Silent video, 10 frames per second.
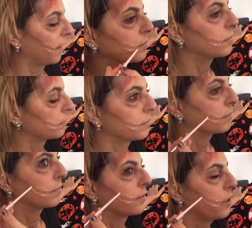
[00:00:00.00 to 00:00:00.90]
To do this,
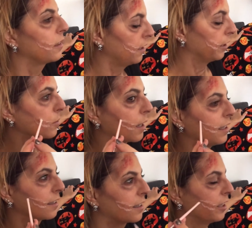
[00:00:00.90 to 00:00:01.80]
I'm building up the 3rd
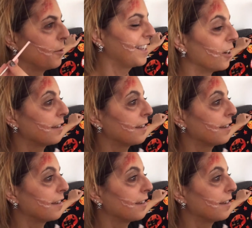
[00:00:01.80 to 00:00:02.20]
Degree and